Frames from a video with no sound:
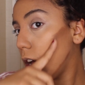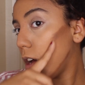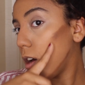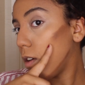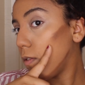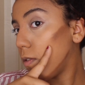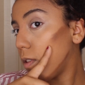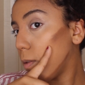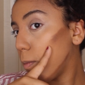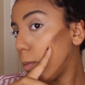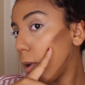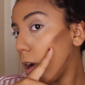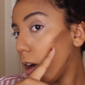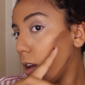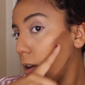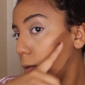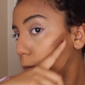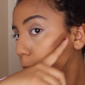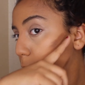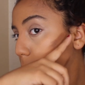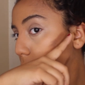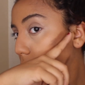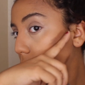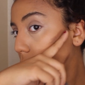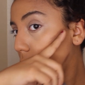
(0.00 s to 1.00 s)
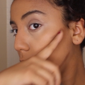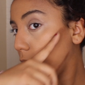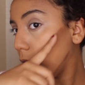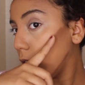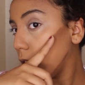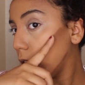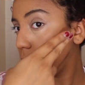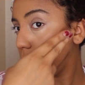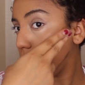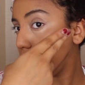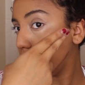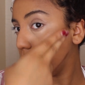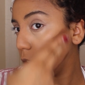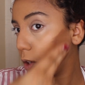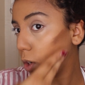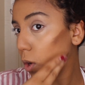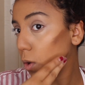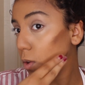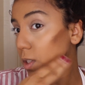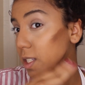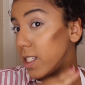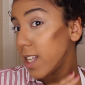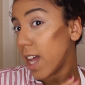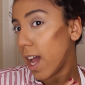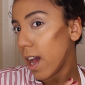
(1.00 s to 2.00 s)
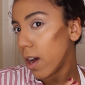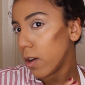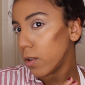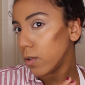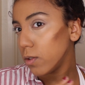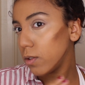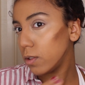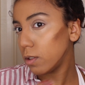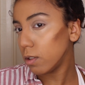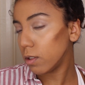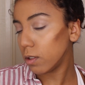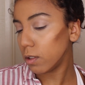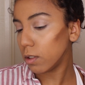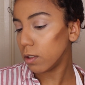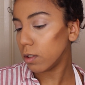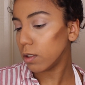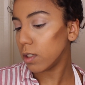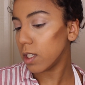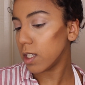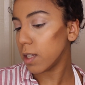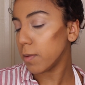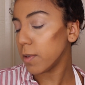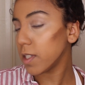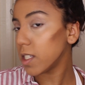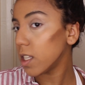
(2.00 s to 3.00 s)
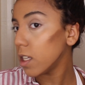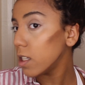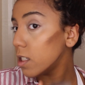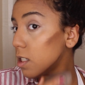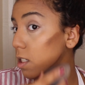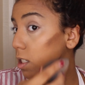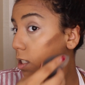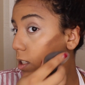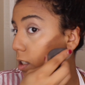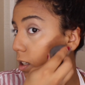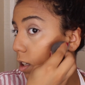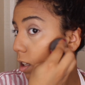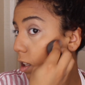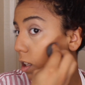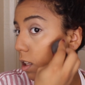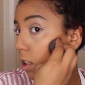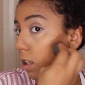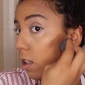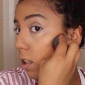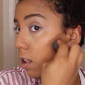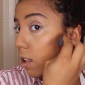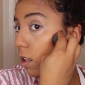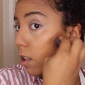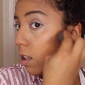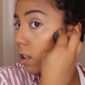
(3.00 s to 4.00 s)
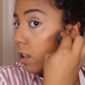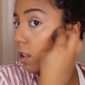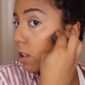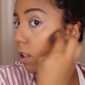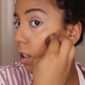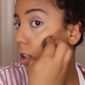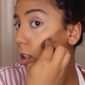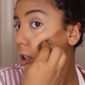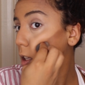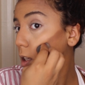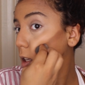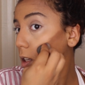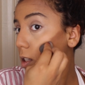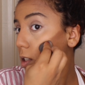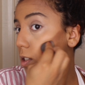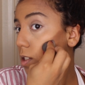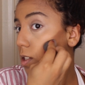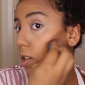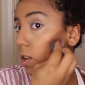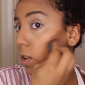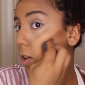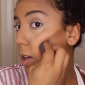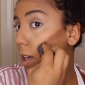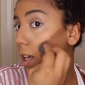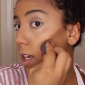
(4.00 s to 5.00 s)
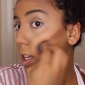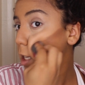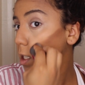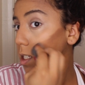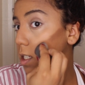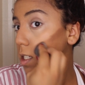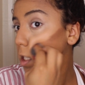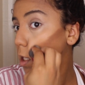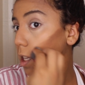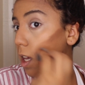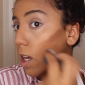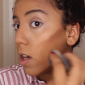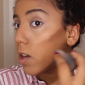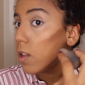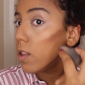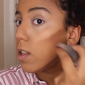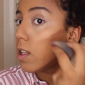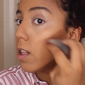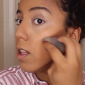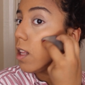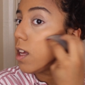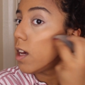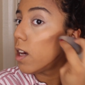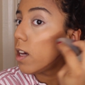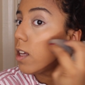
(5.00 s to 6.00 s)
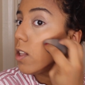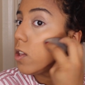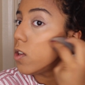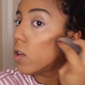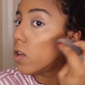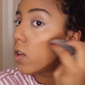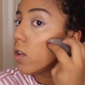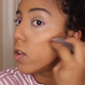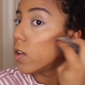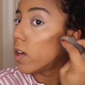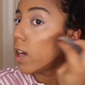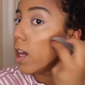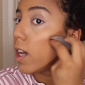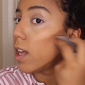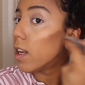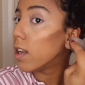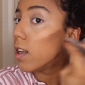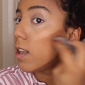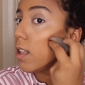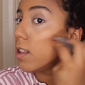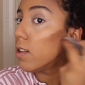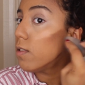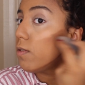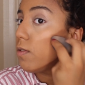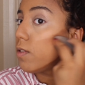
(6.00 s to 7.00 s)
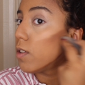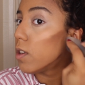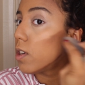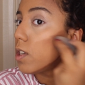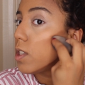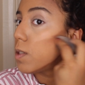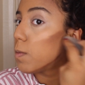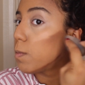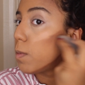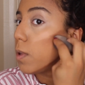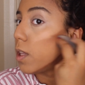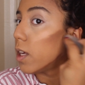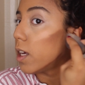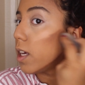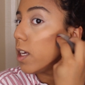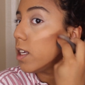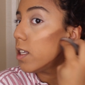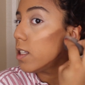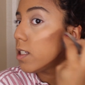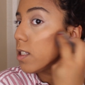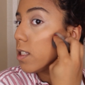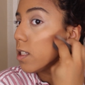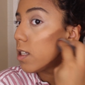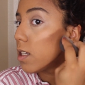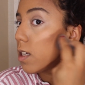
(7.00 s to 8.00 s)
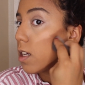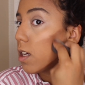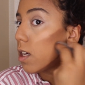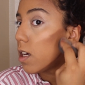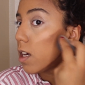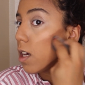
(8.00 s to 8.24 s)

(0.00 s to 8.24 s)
of the bottom being, going down. Does that make sense? So yeah, stay on the line you created in the first place